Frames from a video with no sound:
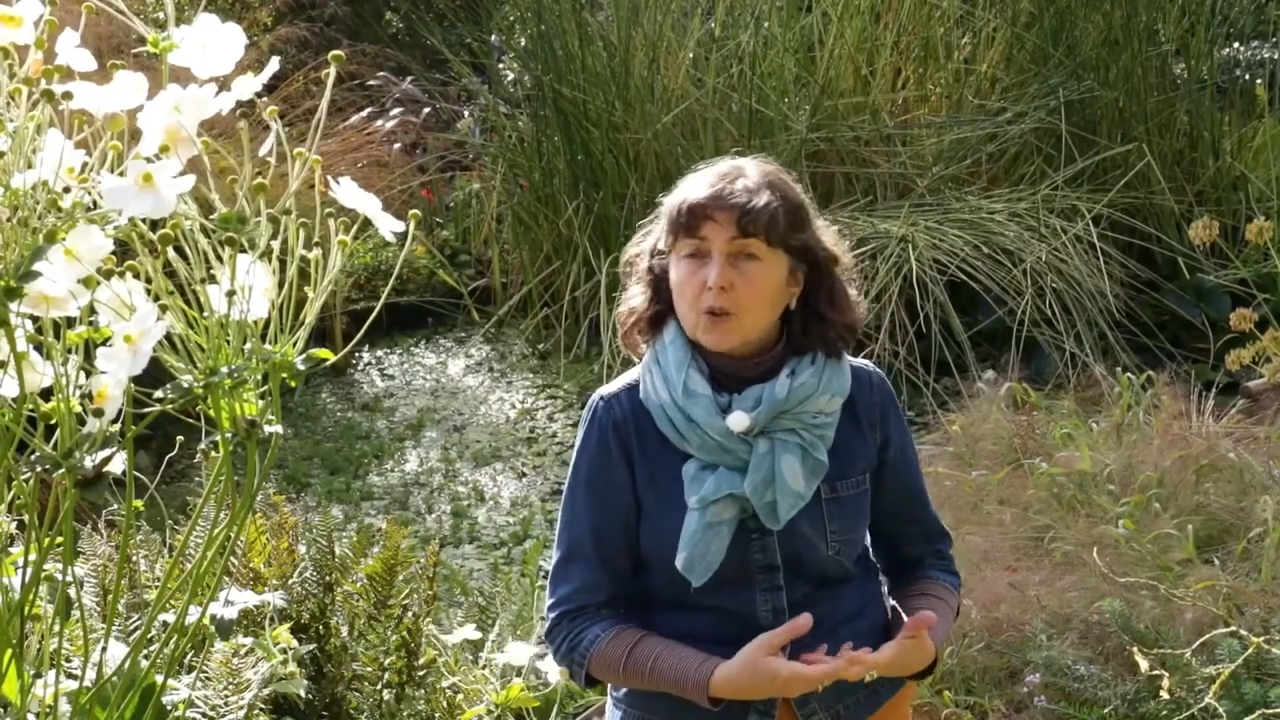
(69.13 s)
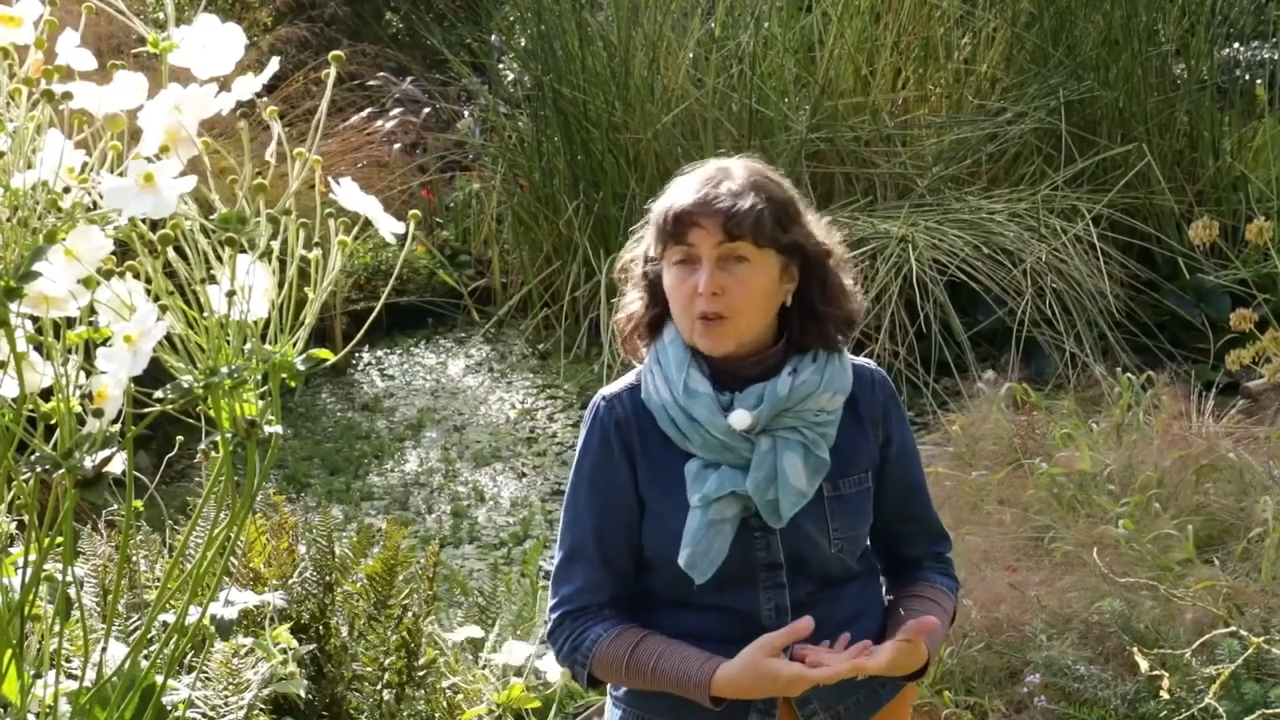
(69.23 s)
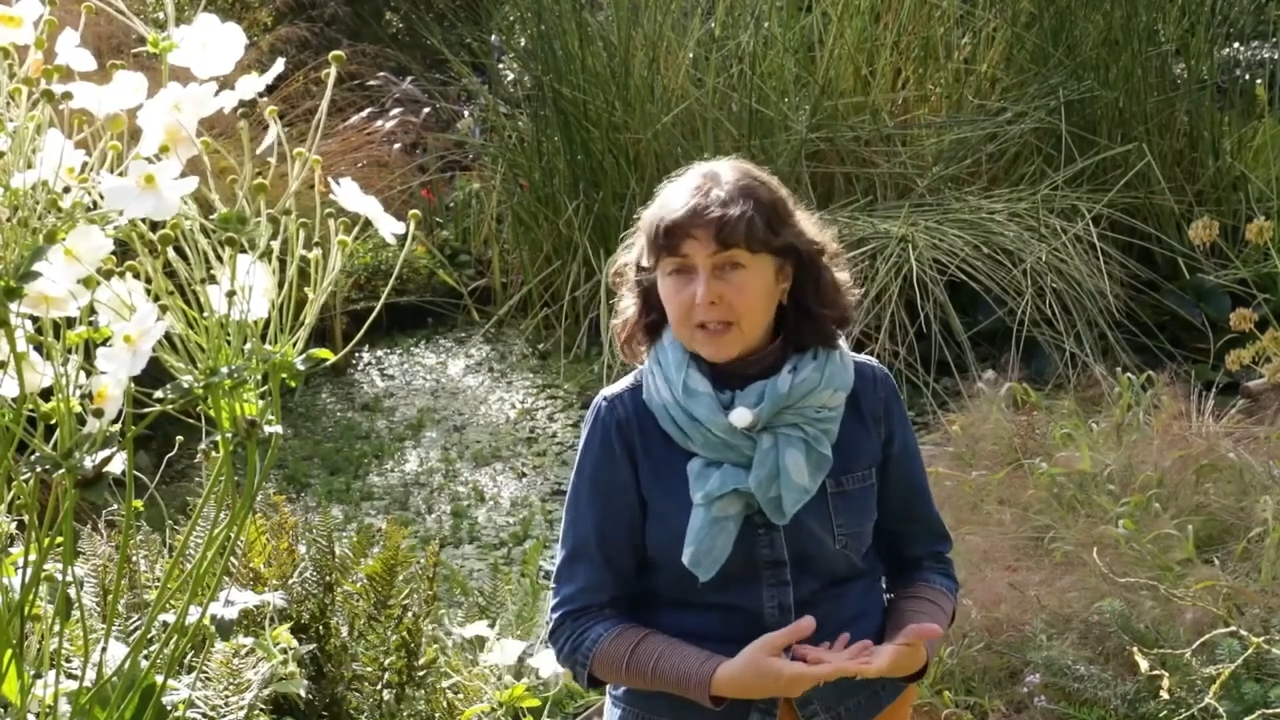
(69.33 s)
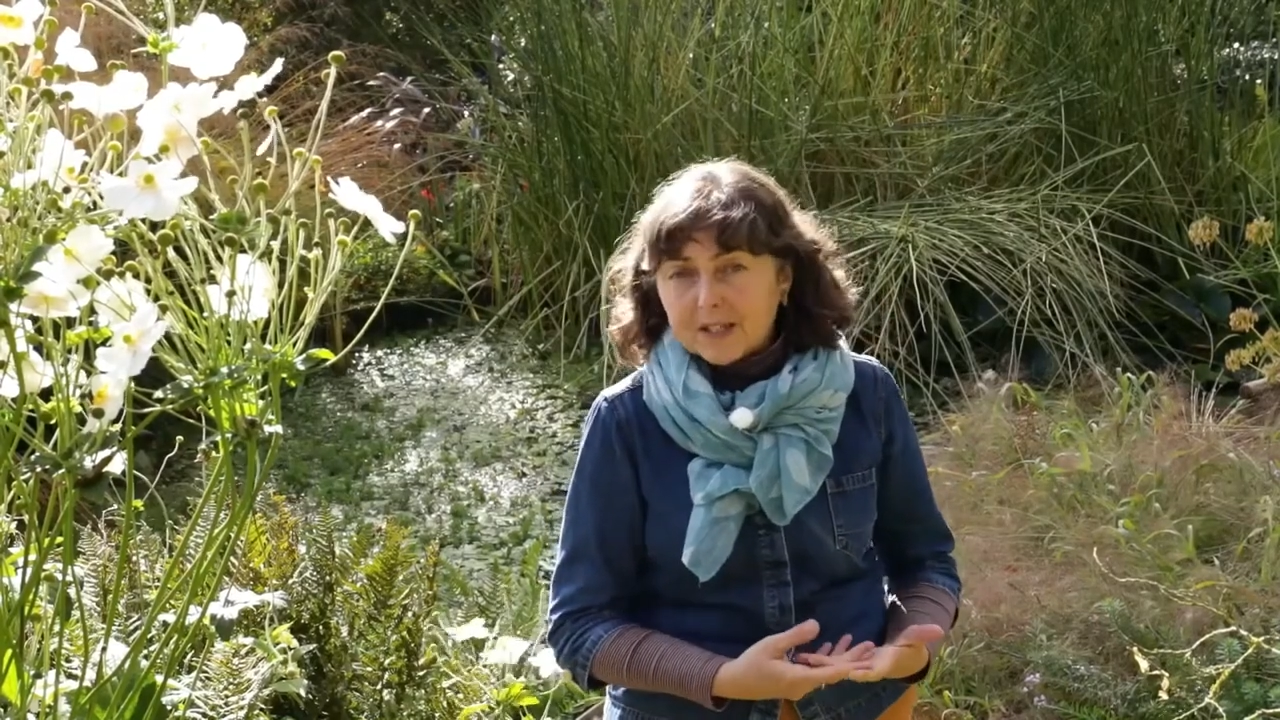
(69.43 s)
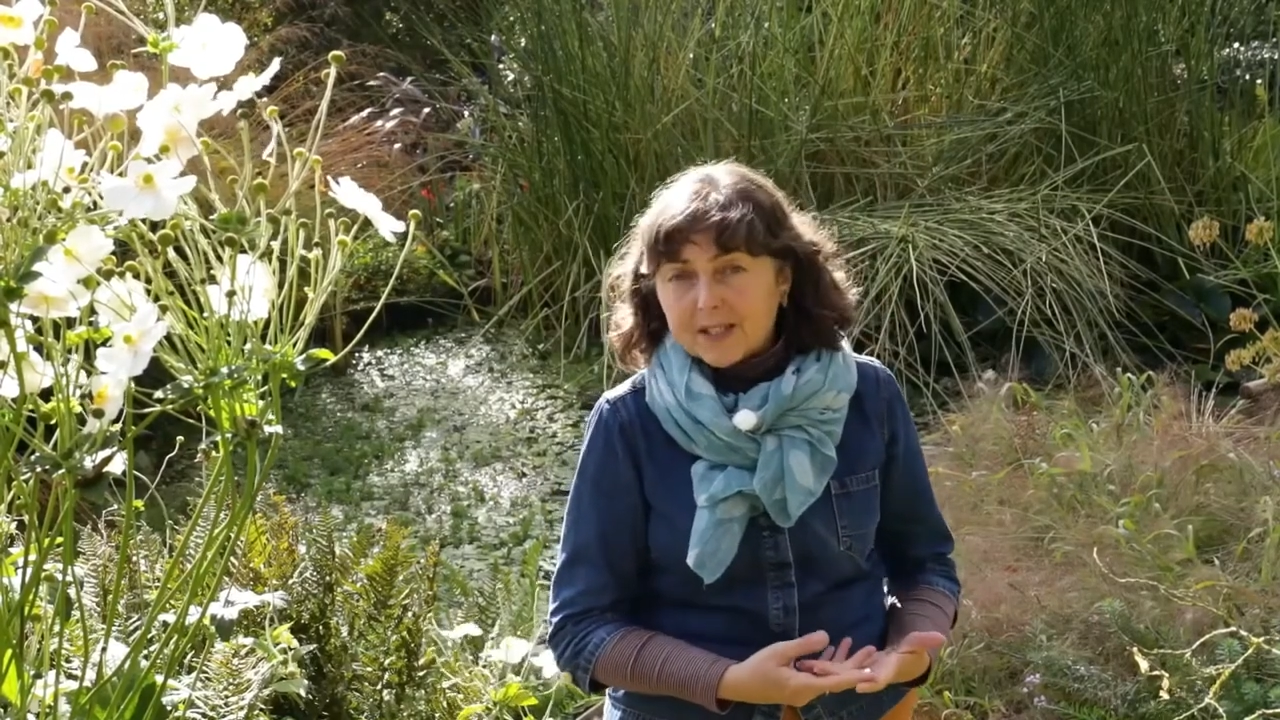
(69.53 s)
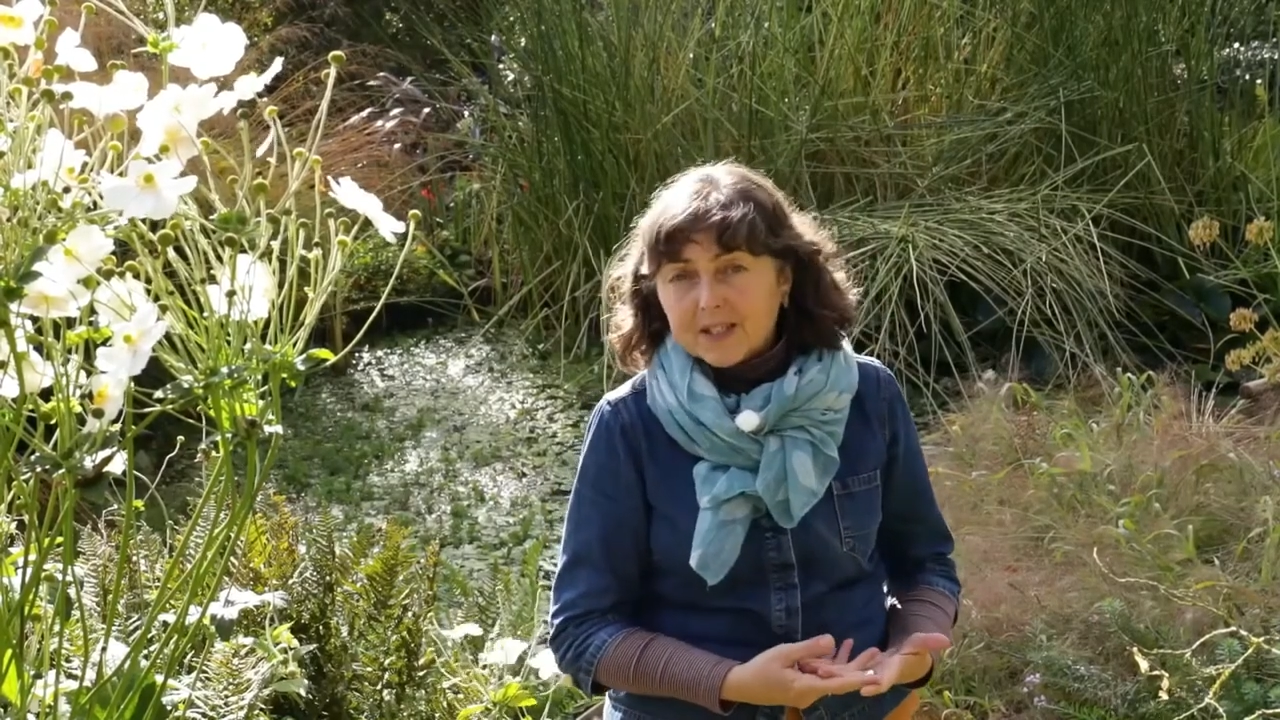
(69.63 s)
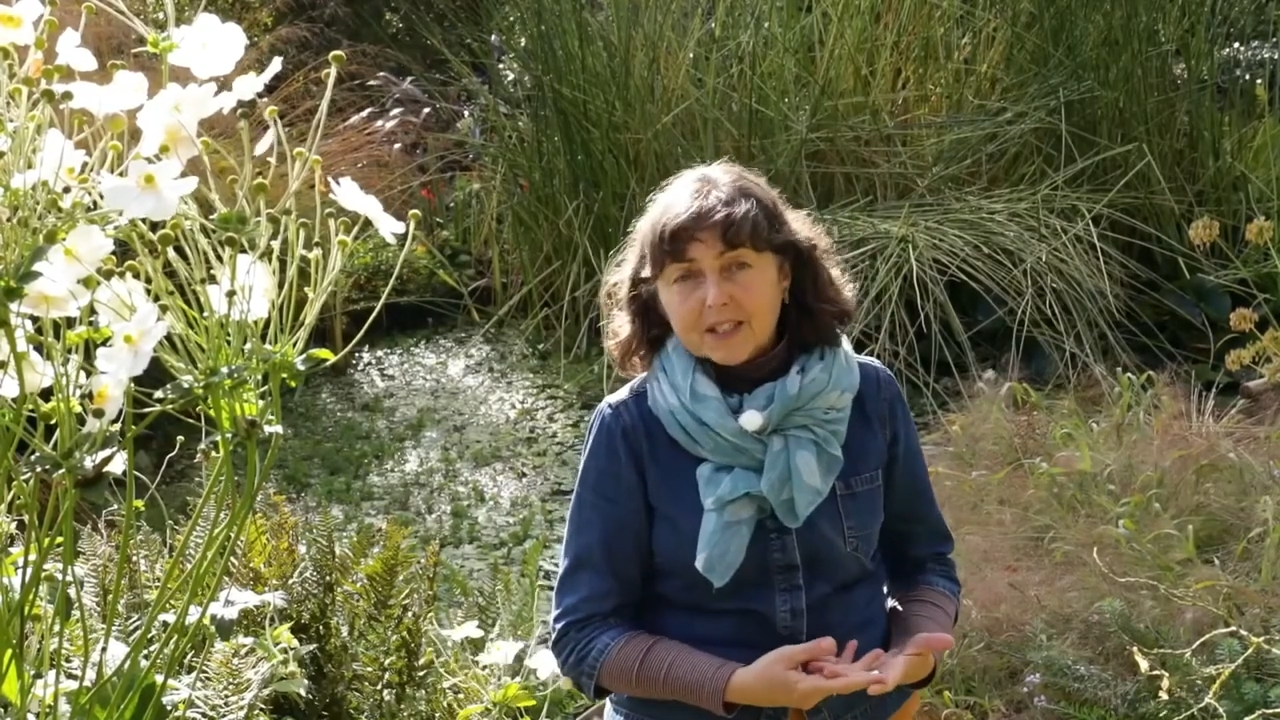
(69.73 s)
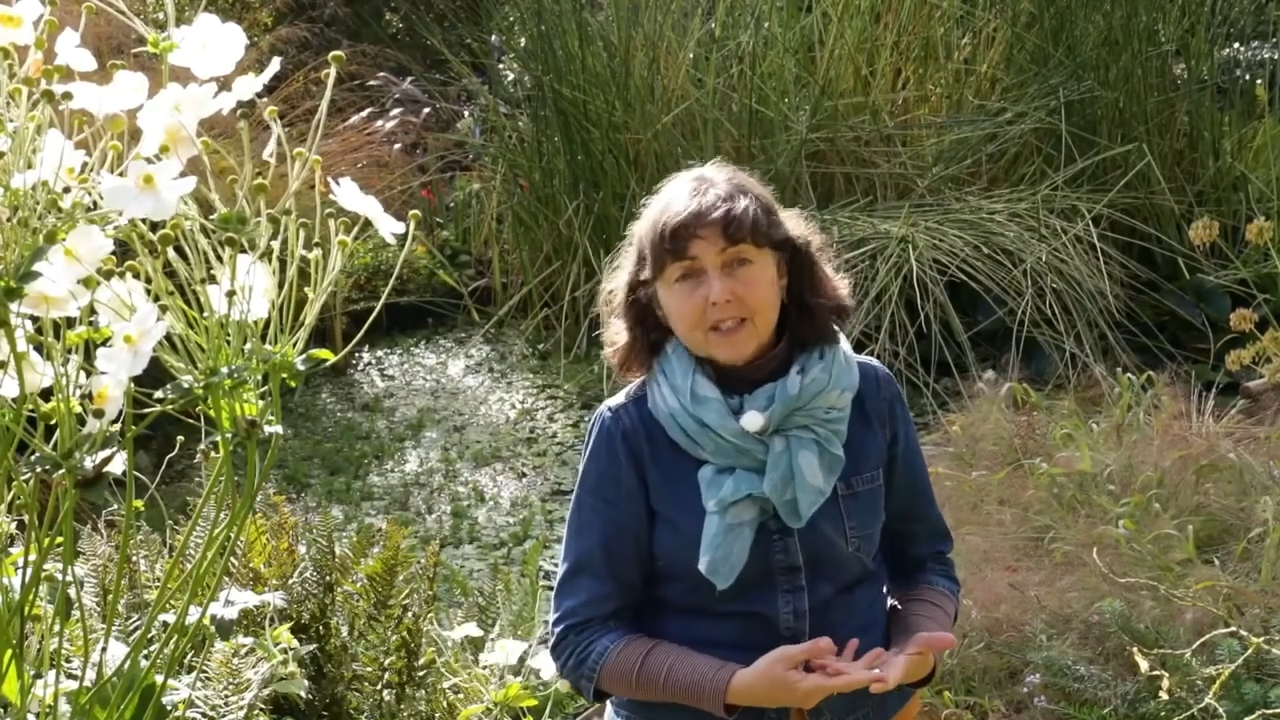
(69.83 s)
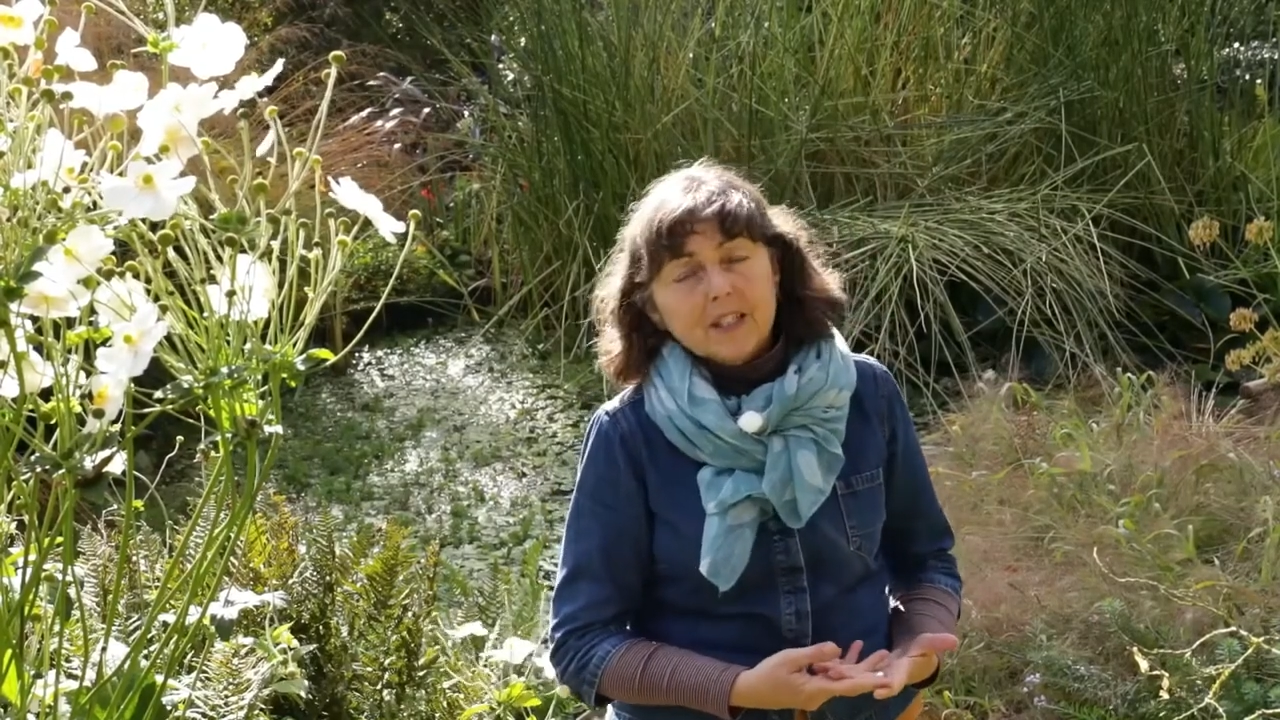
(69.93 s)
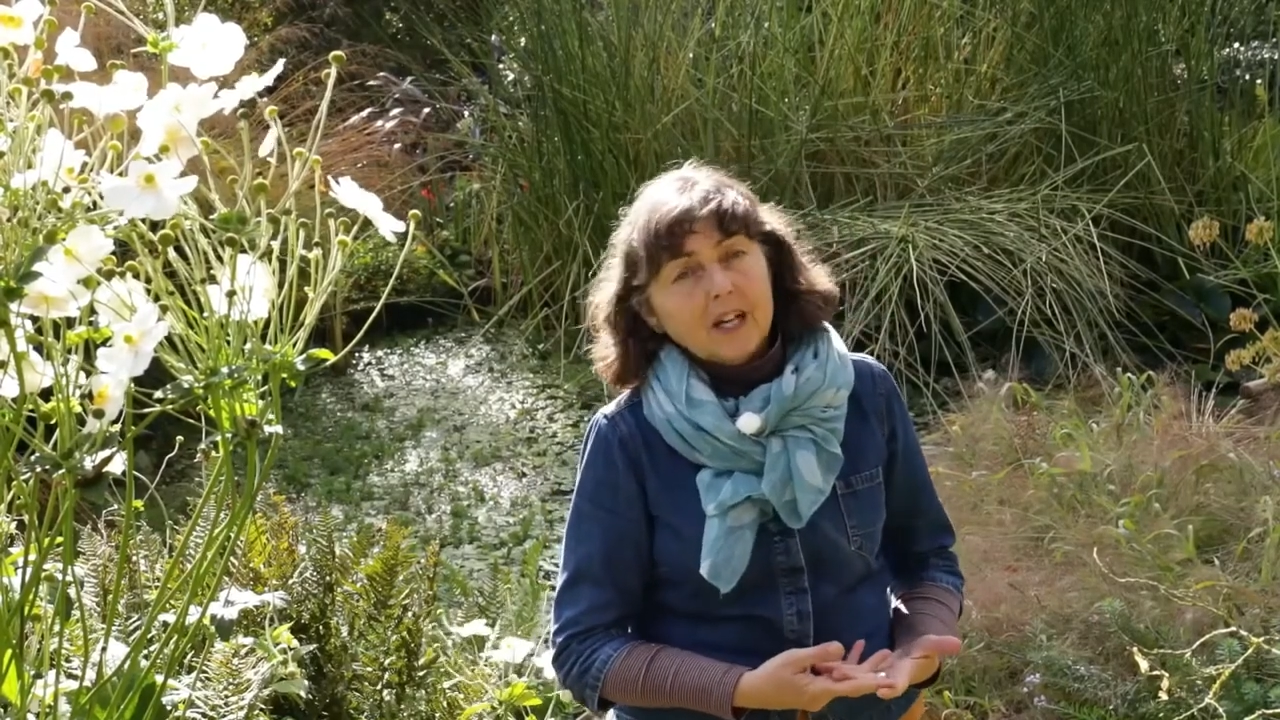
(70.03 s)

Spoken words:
Great Dixter,